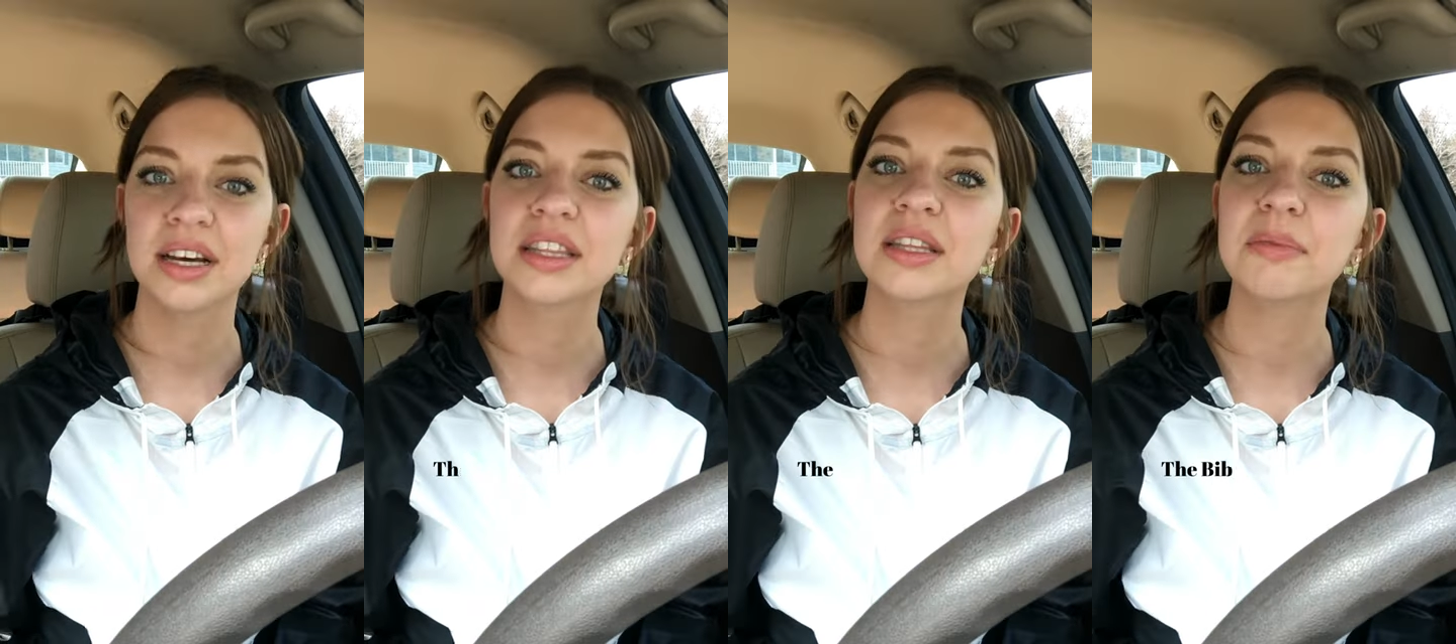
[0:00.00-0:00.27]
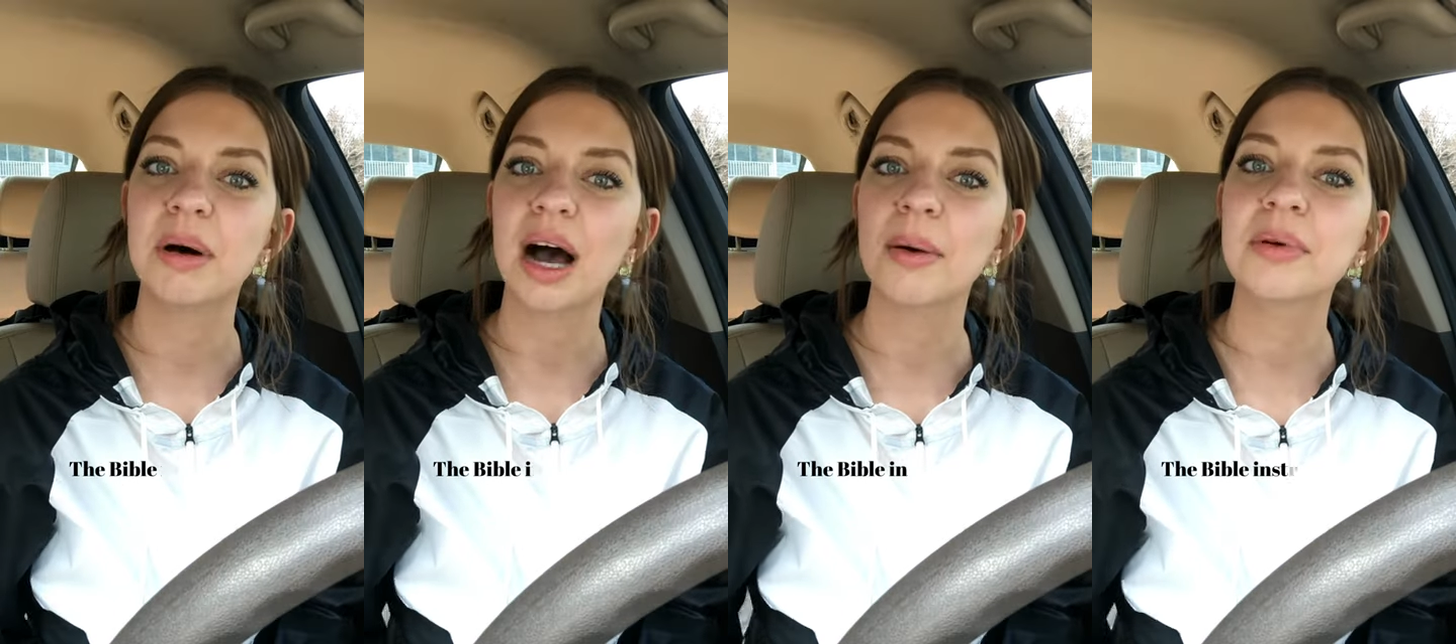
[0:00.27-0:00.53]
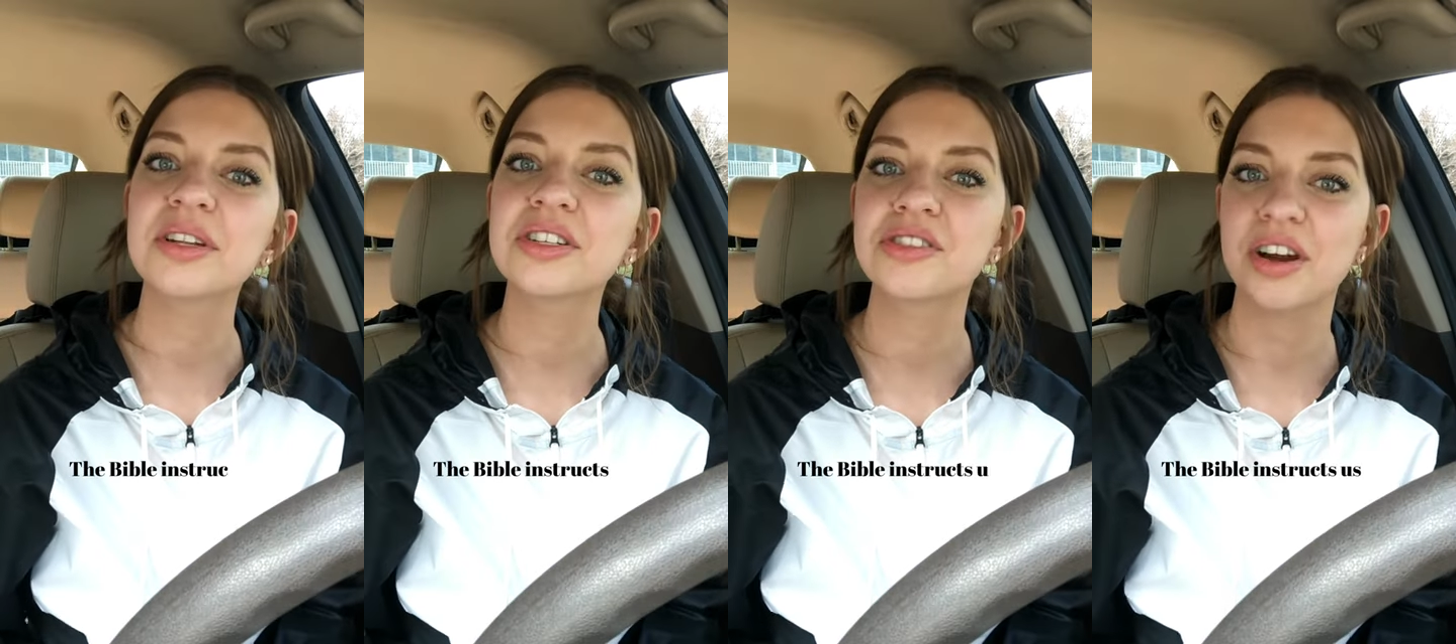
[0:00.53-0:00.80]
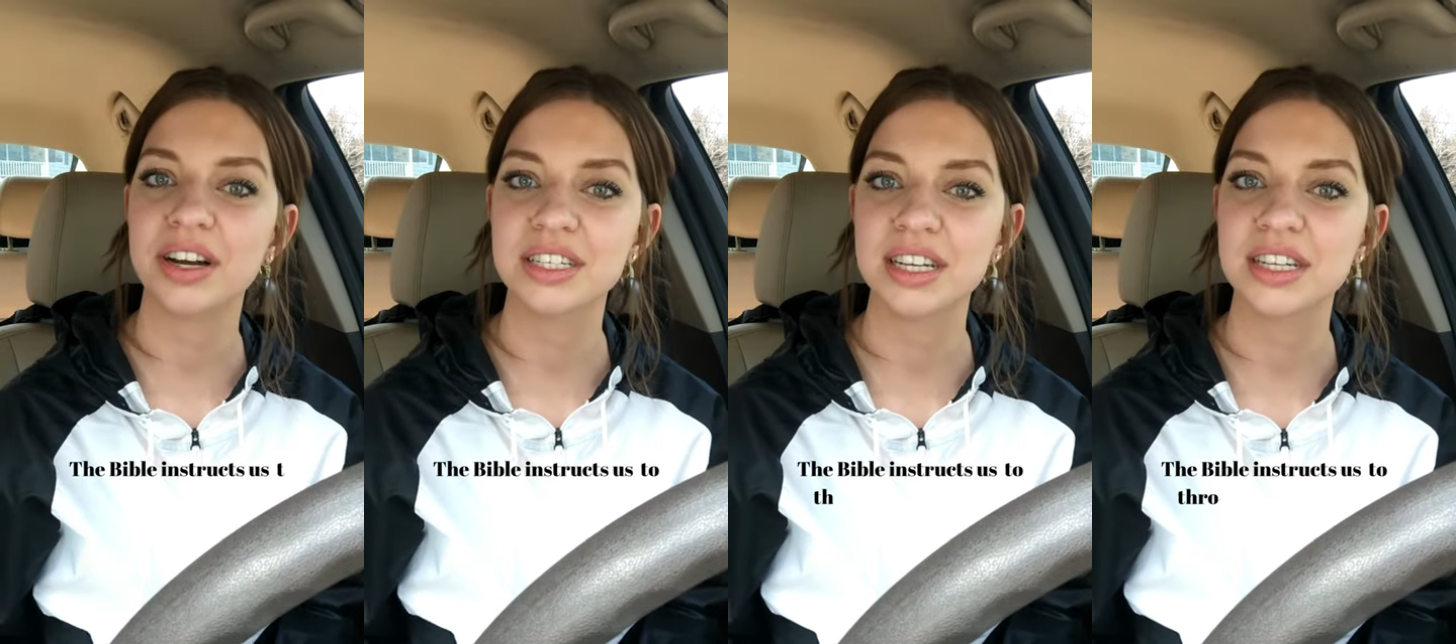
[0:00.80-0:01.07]
The Bible
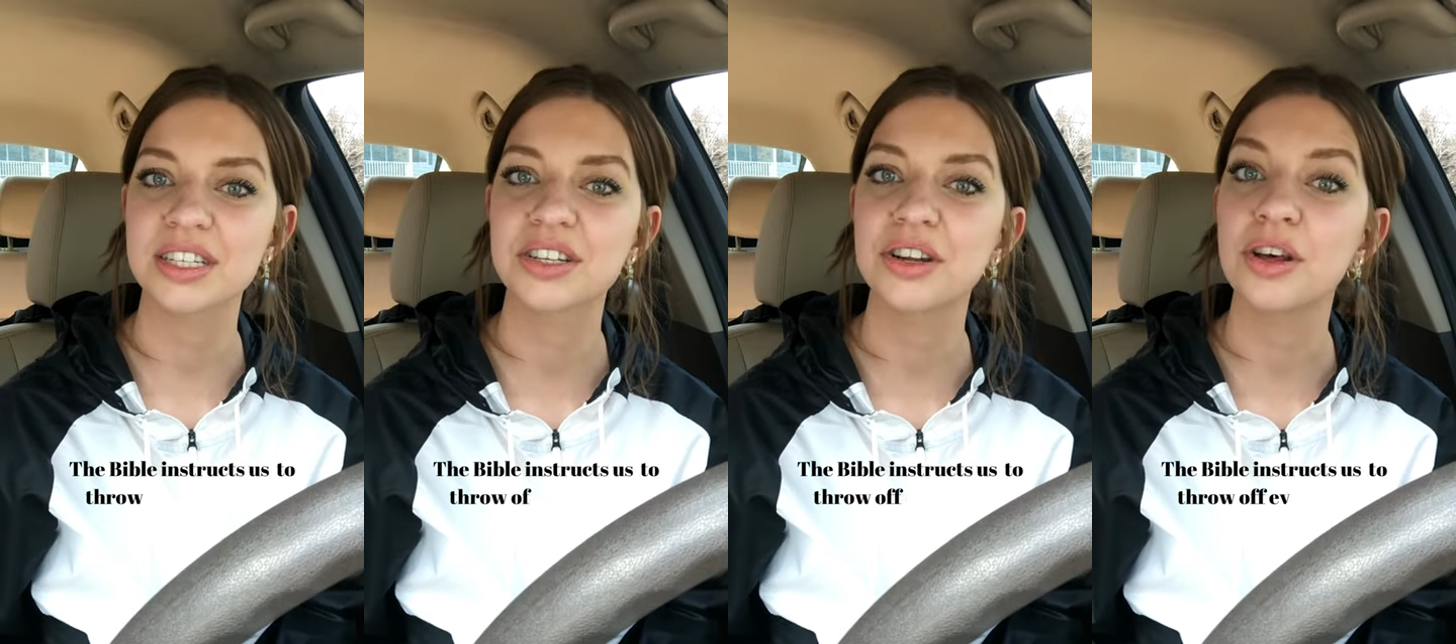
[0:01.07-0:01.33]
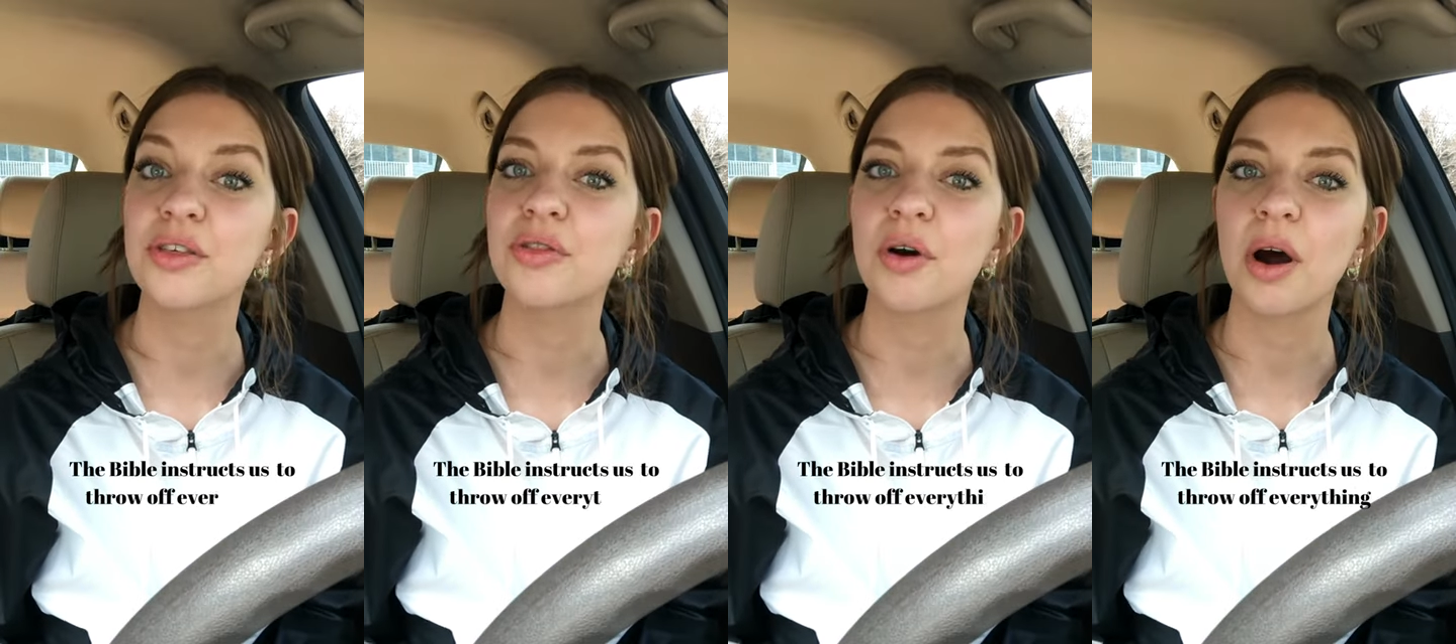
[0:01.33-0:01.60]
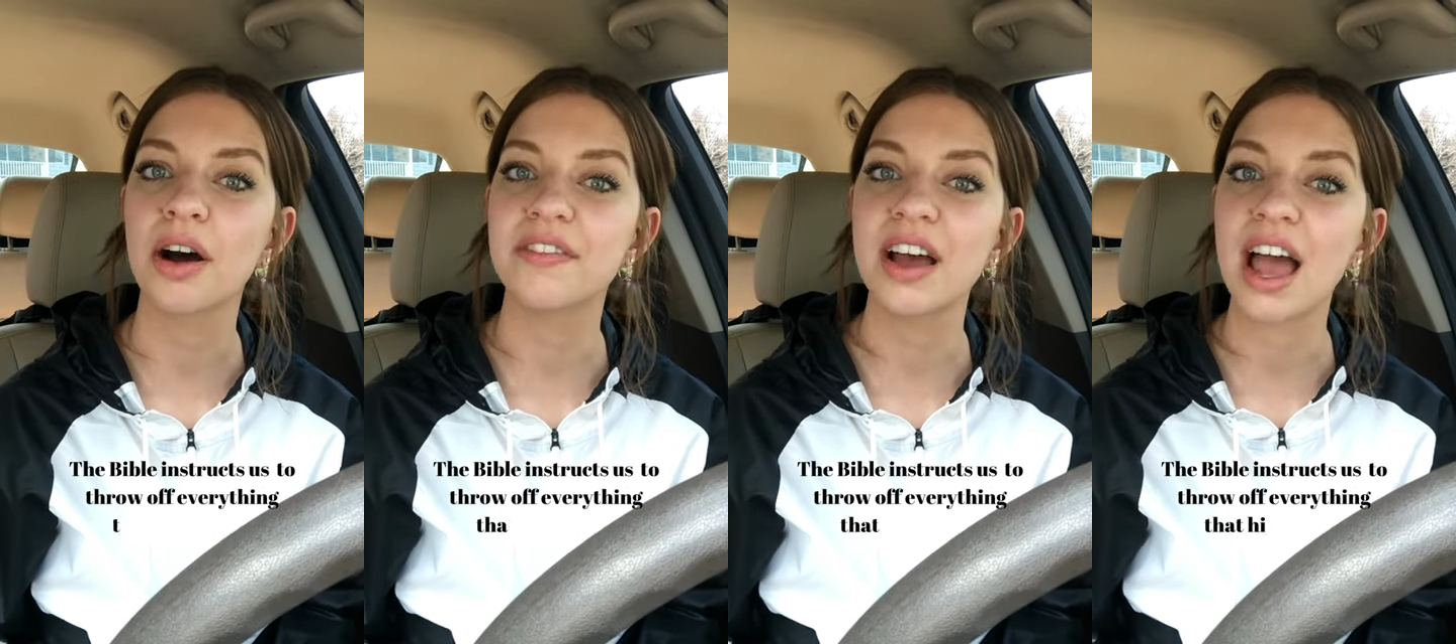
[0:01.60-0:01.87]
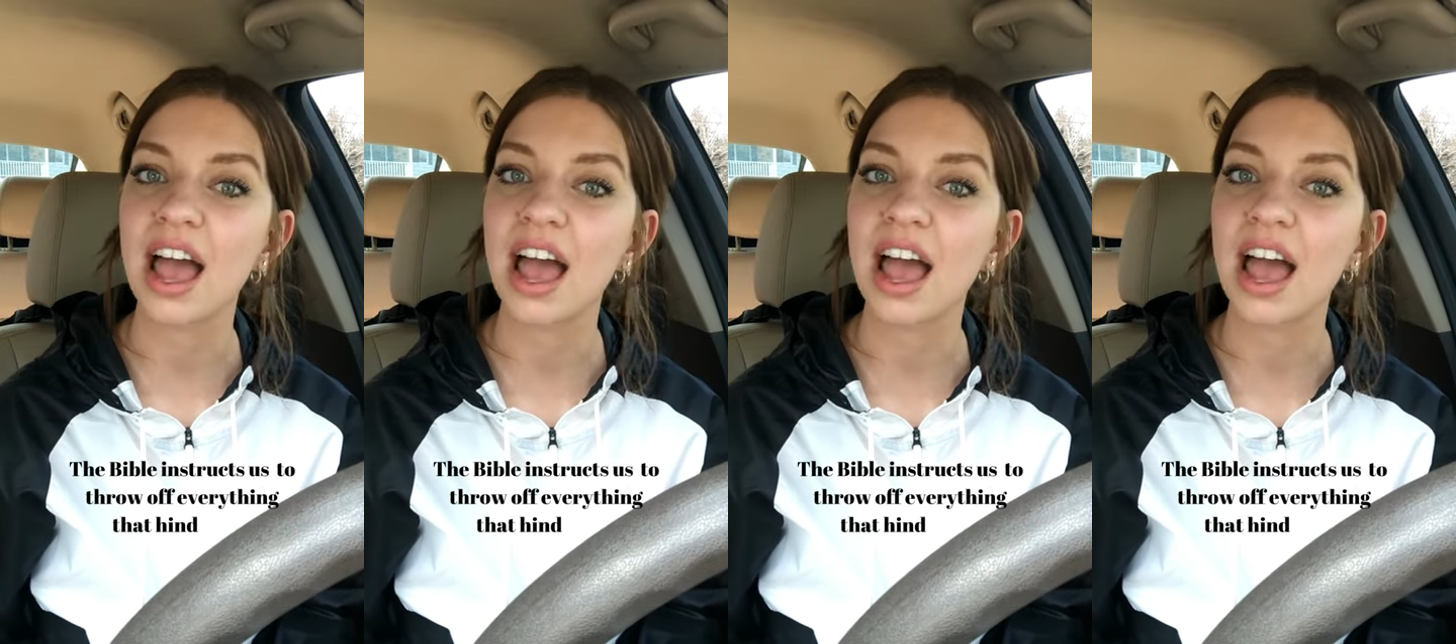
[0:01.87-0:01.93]
instructs us to throw off